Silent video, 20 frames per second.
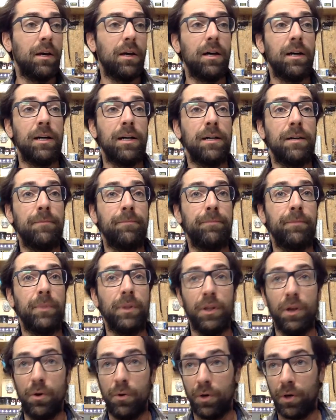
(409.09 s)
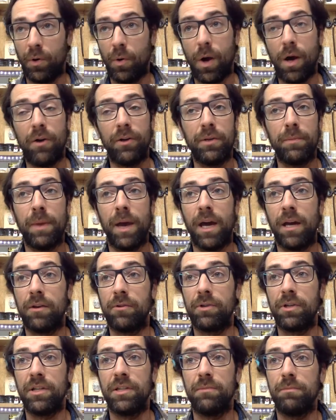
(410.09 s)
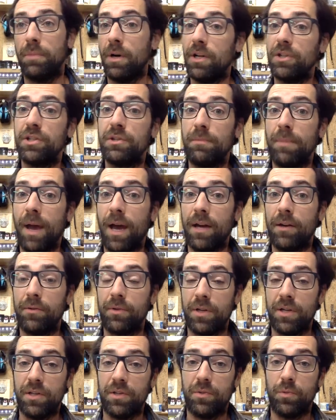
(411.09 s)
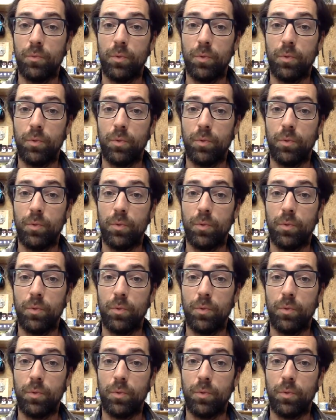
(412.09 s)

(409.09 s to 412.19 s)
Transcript: lower quality batteries, budget batteries,